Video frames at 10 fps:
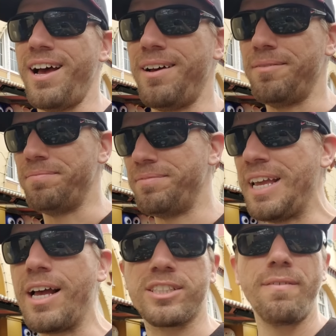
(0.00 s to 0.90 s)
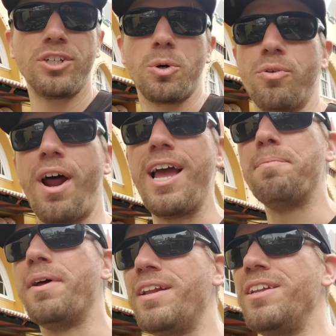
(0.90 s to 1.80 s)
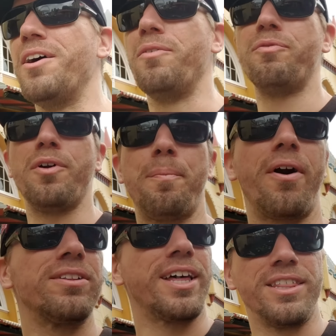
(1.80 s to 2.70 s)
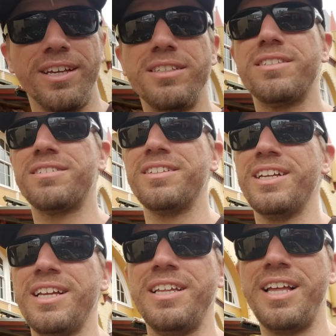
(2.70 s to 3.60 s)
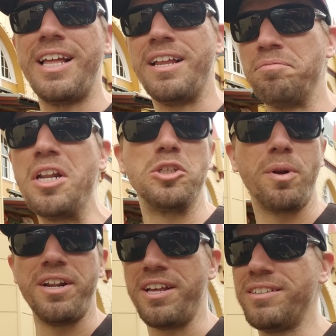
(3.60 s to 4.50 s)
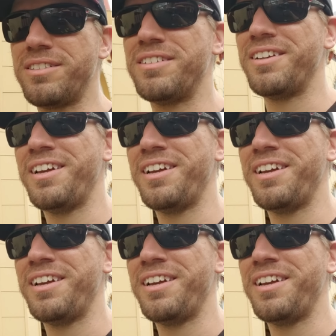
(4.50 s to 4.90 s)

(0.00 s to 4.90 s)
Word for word: um, yeah, it's kind of a short ride, but you know, for a park like this, it is what it is.